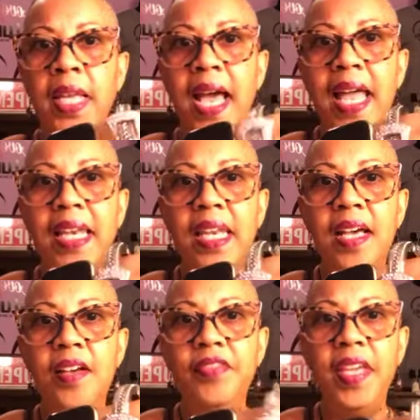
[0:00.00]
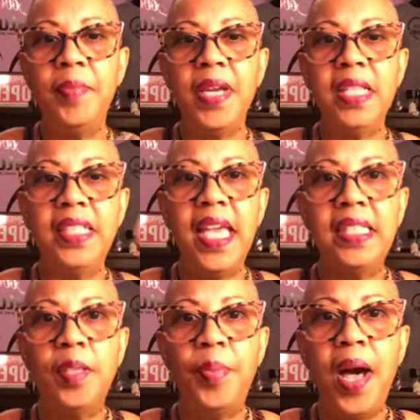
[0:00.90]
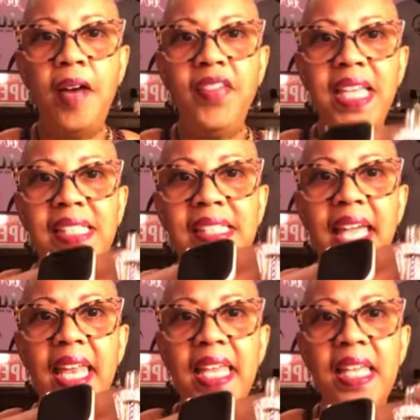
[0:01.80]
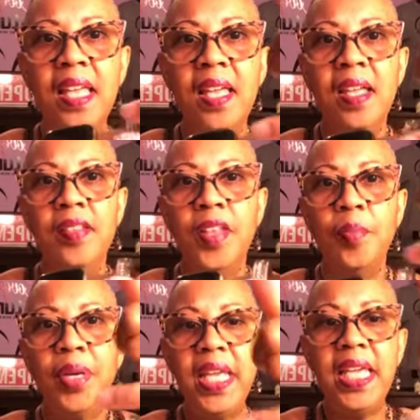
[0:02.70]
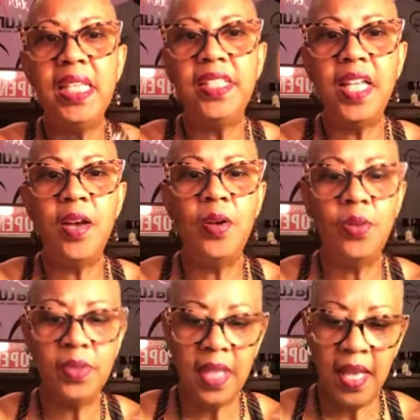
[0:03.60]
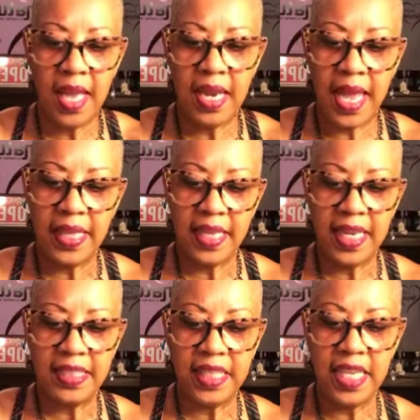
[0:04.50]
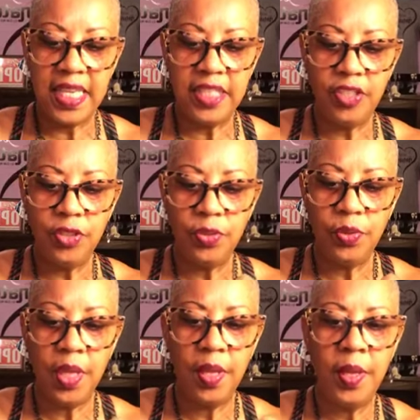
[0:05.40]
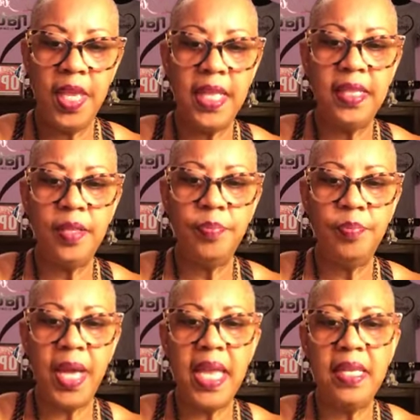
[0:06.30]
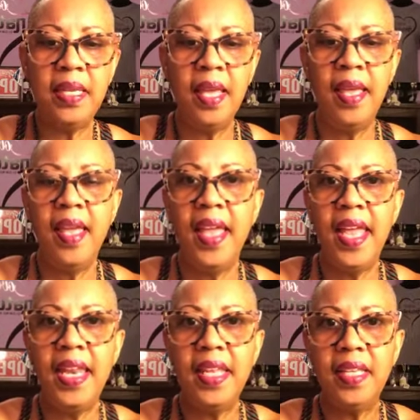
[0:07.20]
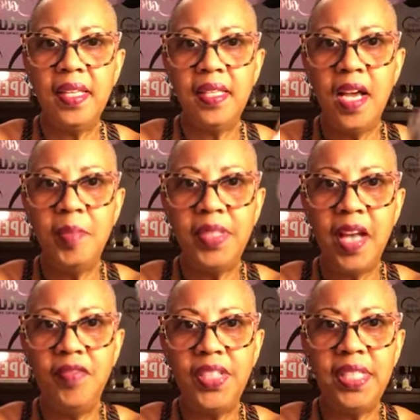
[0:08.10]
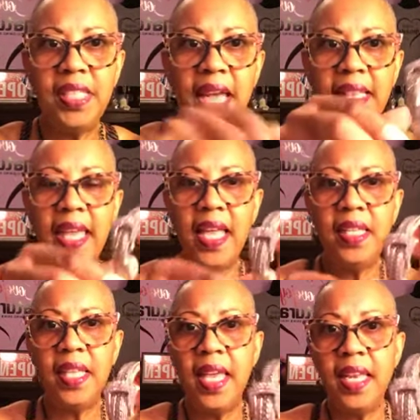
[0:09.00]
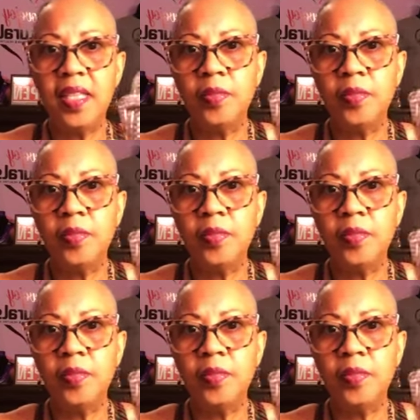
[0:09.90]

I love it because it has the pave setting, the bling stones. I like that it's easy to hit the button and it comes off just like that. Look at it.